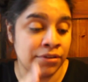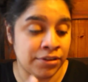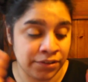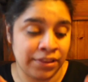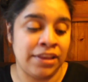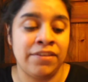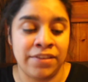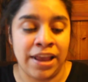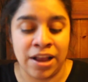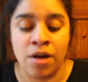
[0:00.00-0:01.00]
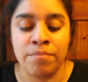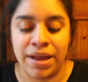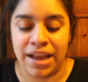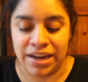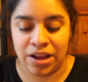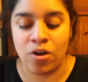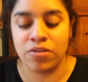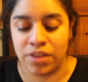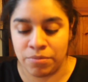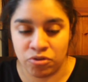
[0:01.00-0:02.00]
This is their comeback and their
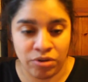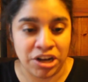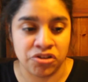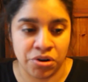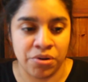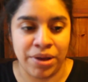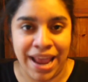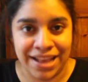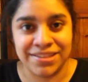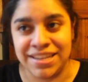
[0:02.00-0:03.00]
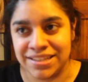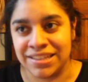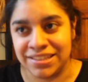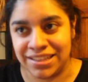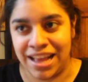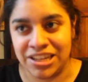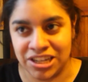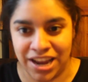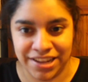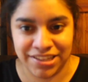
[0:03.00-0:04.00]
concept's retro 80s and slash
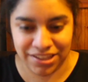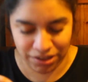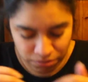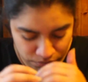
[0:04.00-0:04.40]
90s.